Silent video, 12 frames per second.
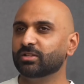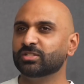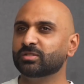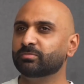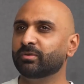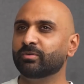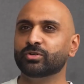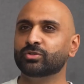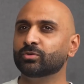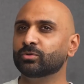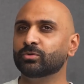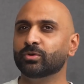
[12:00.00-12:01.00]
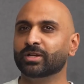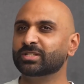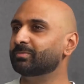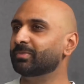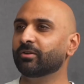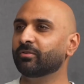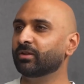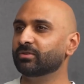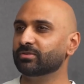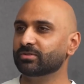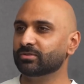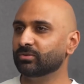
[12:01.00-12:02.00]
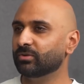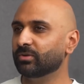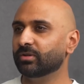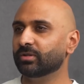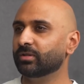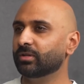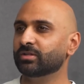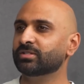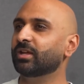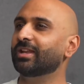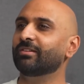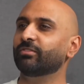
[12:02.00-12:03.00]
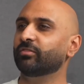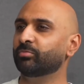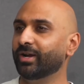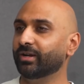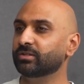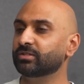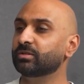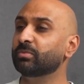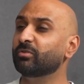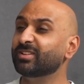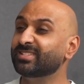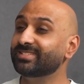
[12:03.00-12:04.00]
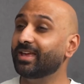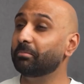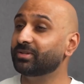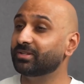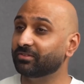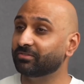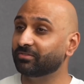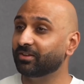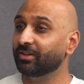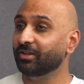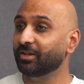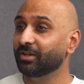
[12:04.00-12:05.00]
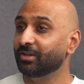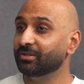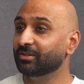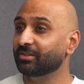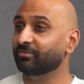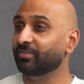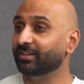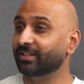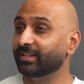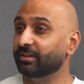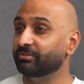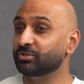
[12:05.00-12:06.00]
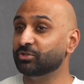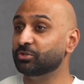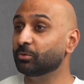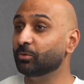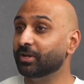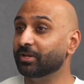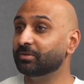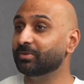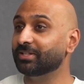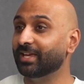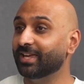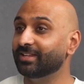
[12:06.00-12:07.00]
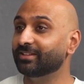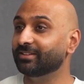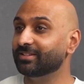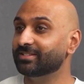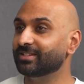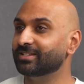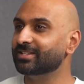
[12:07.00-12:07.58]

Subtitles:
spiritual experience or, you know, a certain level of practice to be receptive to the fact that there is joy to be gained in these things?